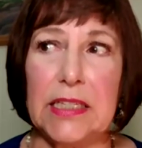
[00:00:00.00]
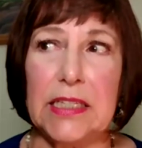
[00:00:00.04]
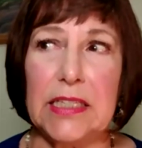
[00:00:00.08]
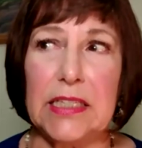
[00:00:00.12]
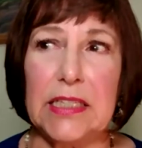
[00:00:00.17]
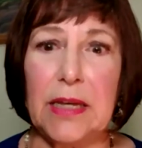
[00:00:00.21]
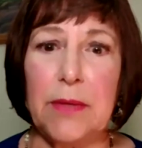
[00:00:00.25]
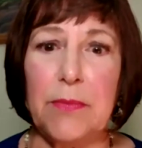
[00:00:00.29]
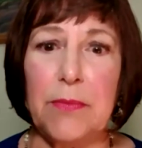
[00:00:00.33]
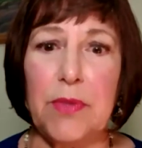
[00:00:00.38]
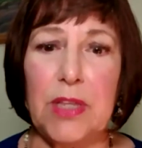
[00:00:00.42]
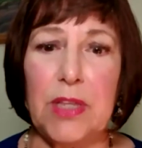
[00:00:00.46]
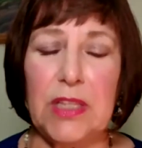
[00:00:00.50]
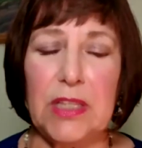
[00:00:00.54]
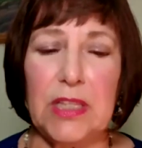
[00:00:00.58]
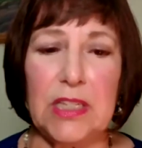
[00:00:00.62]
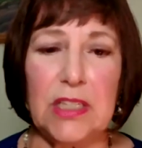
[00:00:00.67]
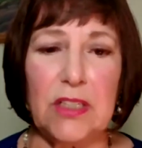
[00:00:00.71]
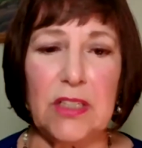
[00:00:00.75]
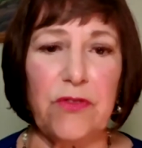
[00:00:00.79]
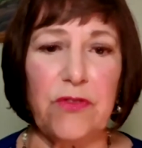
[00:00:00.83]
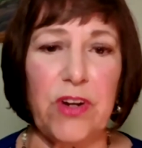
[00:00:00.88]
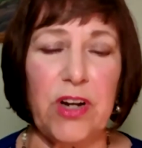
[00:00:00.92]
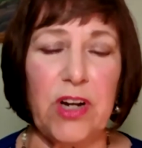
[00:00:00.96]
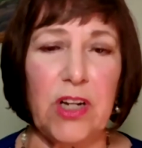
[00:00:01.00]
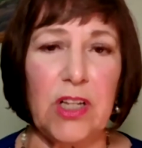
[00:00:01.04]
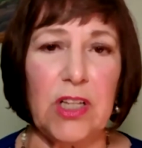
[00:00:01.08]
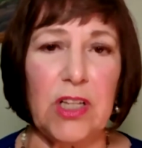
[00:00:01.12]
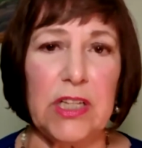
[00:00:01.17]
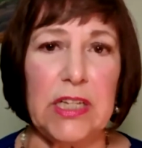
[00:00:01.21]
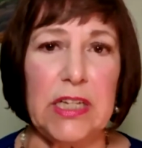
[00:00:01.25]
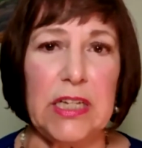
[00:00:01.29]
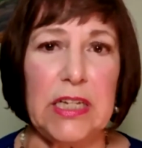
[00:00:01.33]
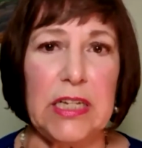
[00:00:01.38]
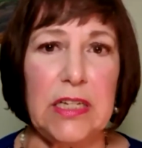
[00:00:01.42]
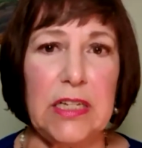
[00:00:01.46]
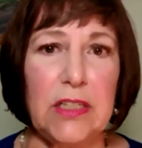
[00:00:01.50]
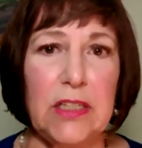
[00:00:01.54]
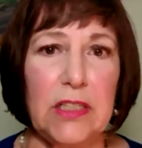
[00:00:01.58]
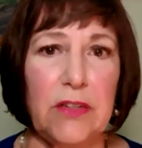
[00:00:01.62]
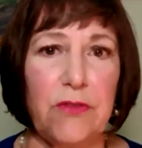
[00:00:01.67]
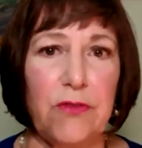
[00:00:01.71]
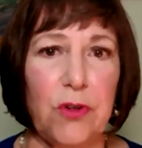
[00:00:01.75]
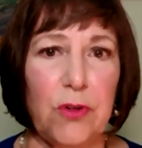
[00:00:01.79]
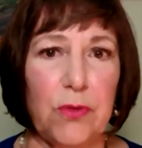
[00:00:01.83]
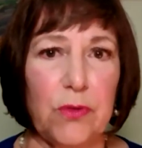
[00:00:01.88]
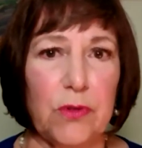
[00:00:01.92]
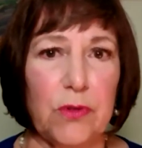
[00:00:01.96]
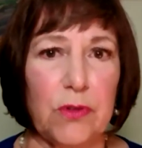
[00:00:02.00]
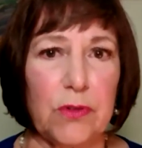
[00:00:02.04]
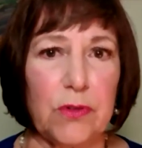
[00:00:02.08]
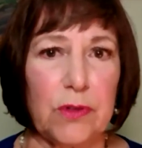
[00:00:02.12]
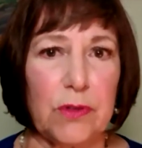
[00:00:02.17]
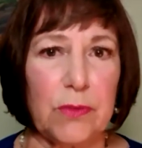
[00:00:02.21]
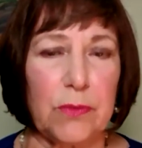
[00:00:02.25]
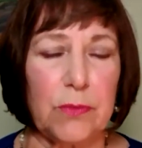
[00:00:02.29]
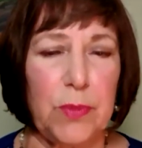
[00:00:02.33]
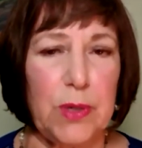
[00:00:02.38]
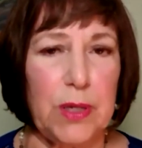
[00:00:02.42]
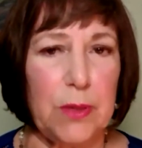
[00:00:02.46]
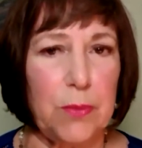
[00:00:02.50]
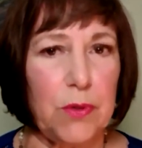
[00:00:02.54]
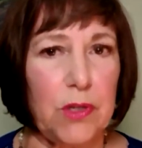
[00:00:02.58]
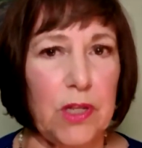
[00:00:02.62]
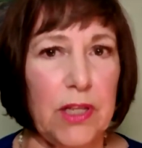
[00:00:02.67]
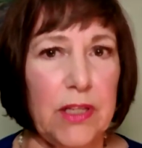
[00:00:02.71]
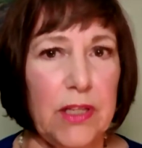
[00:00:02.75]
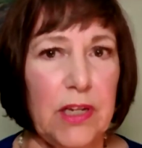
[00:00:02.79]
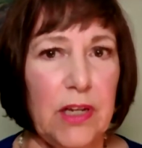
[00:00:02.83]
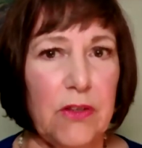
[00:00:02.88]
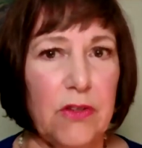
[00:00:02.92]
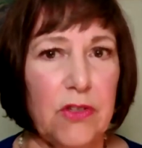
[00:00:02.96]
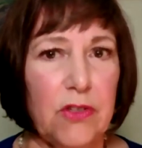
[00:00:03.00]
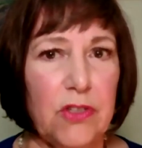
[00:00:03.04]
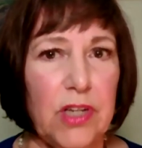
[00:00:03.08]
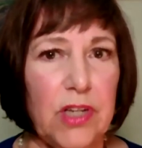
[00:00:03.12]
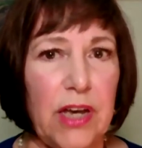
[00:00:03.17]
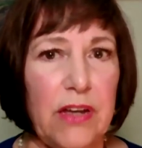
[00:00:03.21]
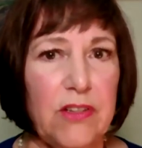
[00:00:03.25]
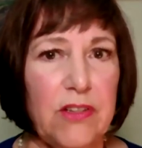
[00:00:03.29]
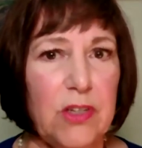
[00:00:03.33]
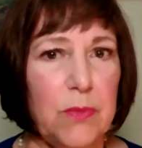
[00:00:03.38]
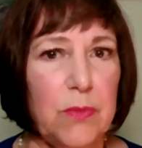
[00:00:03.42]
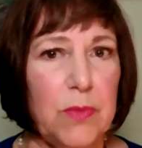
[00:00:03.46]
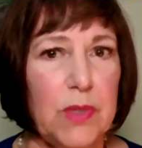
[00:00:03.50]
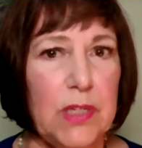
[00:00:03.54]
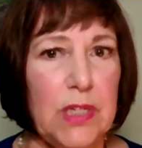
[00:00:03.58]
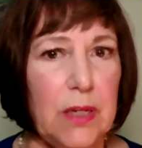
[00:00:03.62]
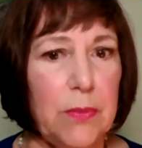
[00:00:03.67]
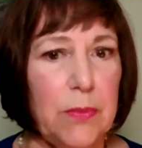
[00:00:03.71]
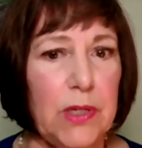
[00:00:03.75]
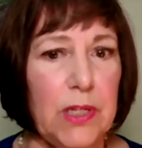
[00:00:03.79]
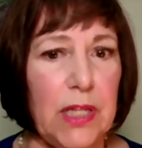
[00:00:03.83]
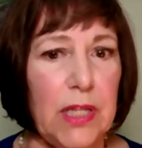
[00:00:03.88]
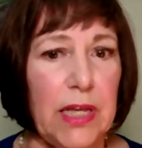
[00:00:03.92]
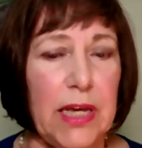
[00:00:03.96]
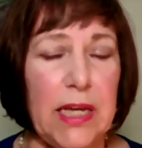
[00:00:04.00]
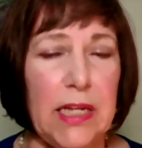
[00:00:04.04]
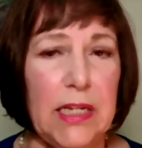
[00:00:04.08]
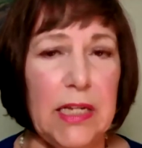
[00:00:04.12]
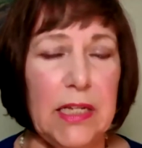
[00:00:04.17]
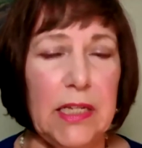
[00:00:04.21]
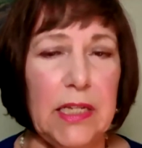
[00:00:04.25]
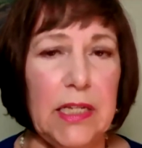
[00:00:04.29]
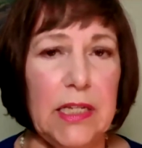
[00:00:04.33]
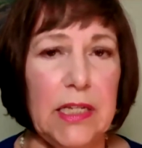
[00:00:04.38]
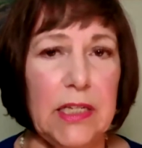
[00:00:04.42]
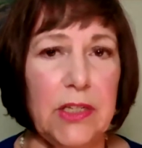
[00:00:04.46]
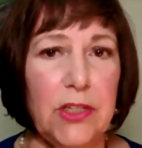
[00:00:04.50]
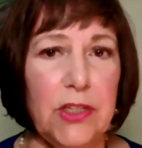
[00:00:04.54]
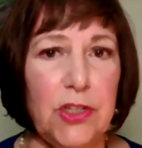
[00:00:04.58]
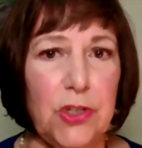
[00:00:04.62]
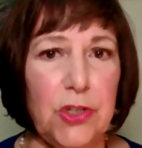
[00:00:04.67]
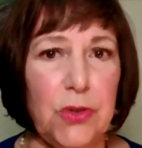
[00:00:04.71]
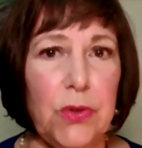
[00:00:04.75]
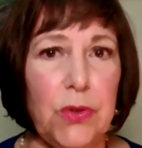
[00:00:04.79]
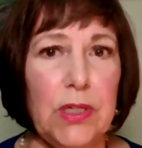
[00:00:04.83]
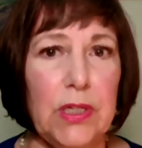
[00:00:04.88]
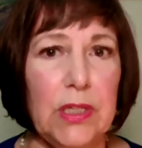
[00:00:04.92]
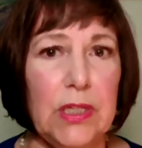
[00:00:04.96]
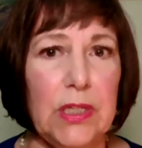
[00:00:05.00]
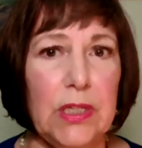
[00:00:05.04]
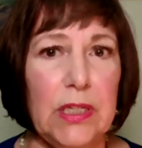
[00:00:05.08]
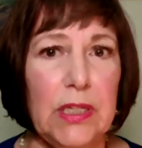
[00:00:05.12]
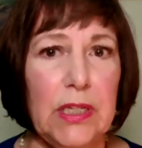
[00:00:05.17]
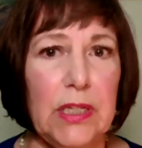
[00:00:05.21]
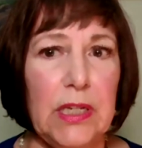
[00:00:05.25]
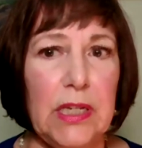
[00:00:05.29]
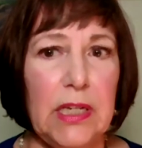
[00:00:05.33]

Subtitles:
it's something that's fairly easy for people on the other side to manipulate, and he could do it.